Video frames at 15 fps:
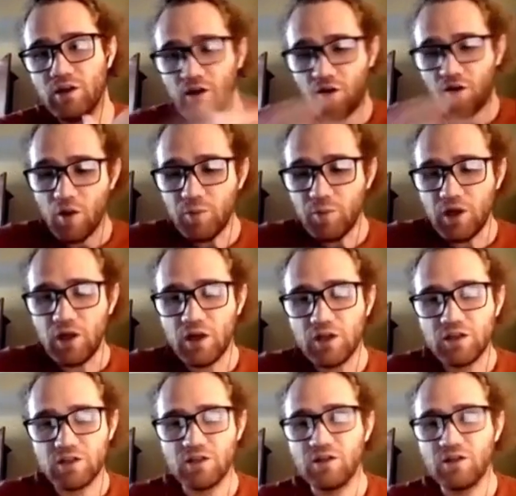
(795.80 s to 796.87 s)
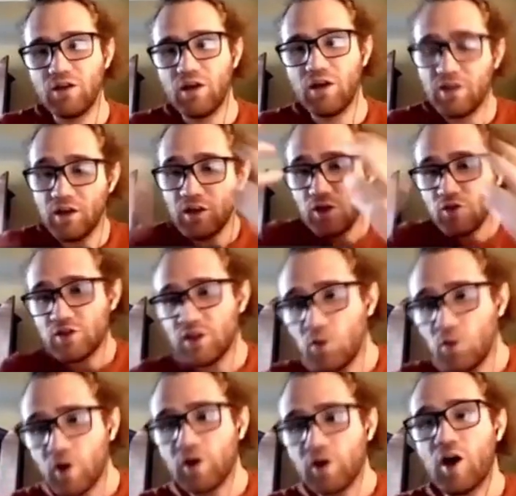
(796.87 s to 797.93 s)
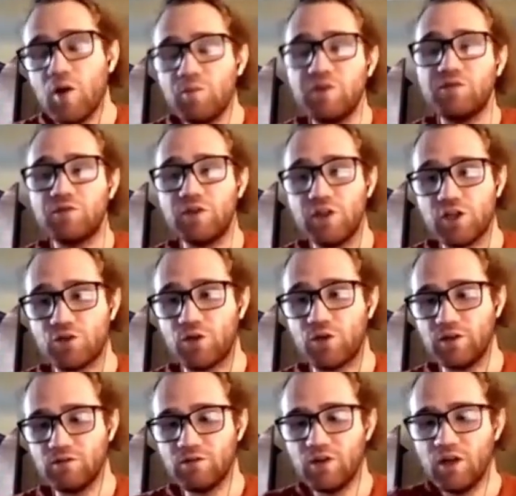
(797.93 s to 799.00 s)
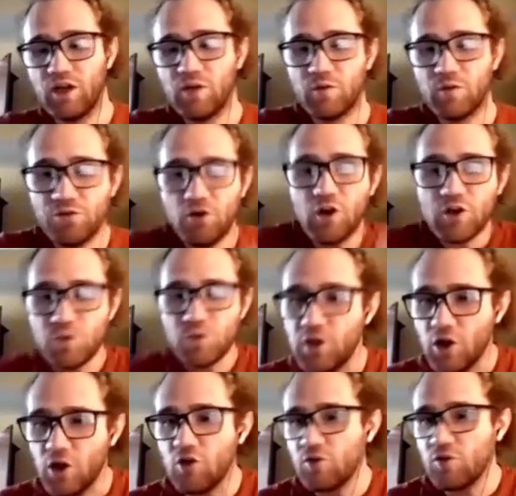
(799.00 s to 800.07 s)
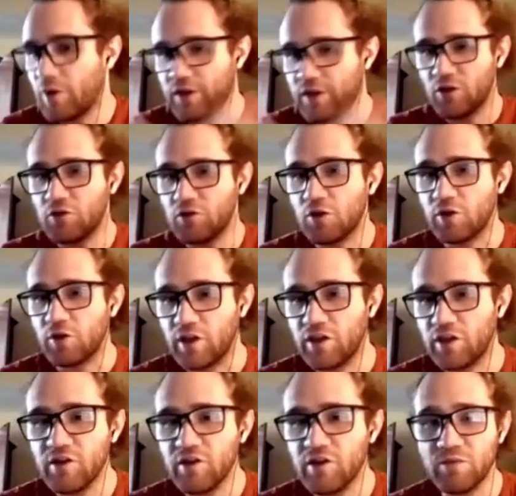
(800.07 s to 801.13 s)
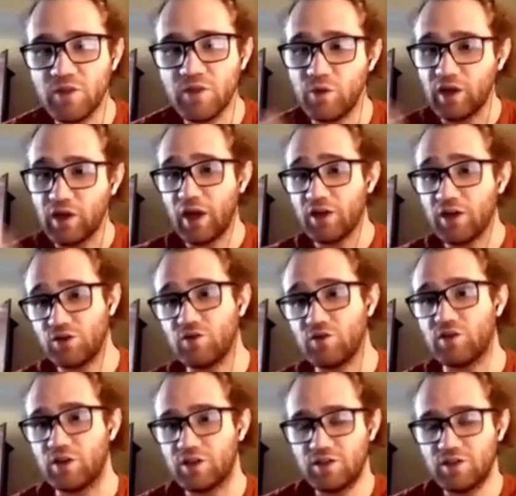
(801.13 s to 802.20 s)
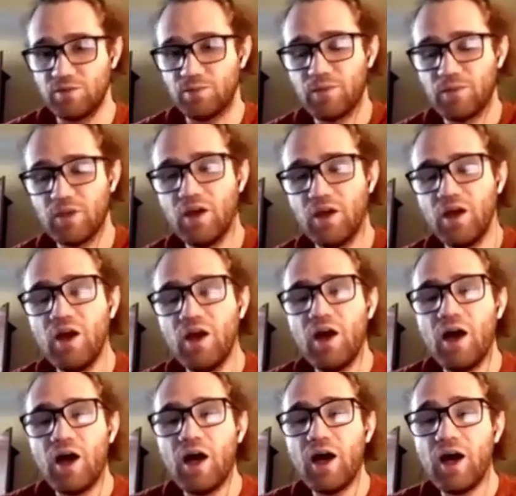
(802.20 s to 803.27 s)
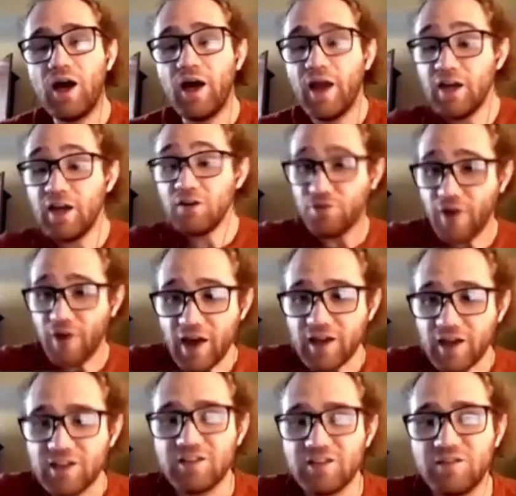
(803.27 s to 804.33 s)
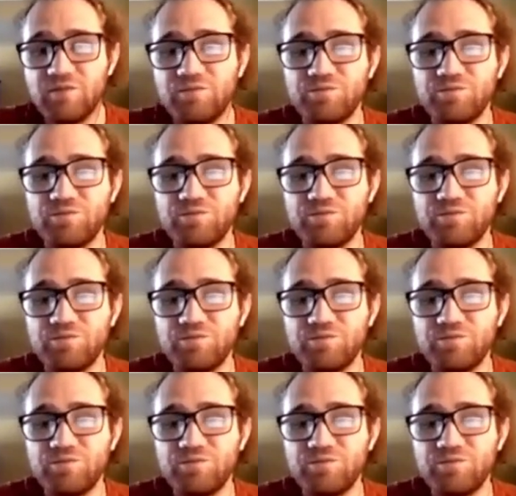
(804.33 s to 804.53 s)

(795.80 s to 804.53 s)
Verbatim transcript: copying it, and then using one copy for each run. But of course, we know by the no cloning theorem that we can't do this. Uh, and in fact,